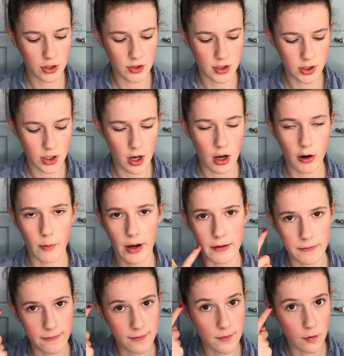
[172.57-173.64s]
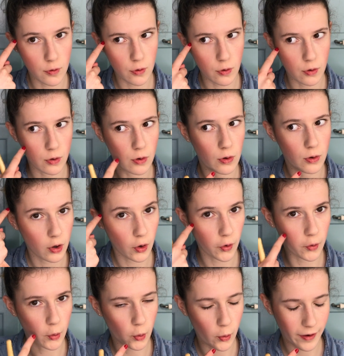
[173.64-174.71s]
gonna use the dark one for
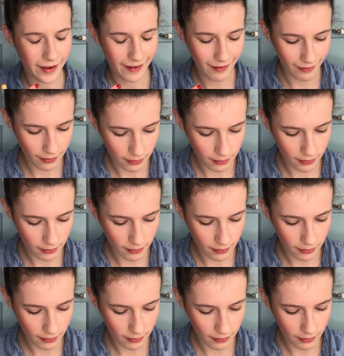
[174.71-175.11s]
contouring.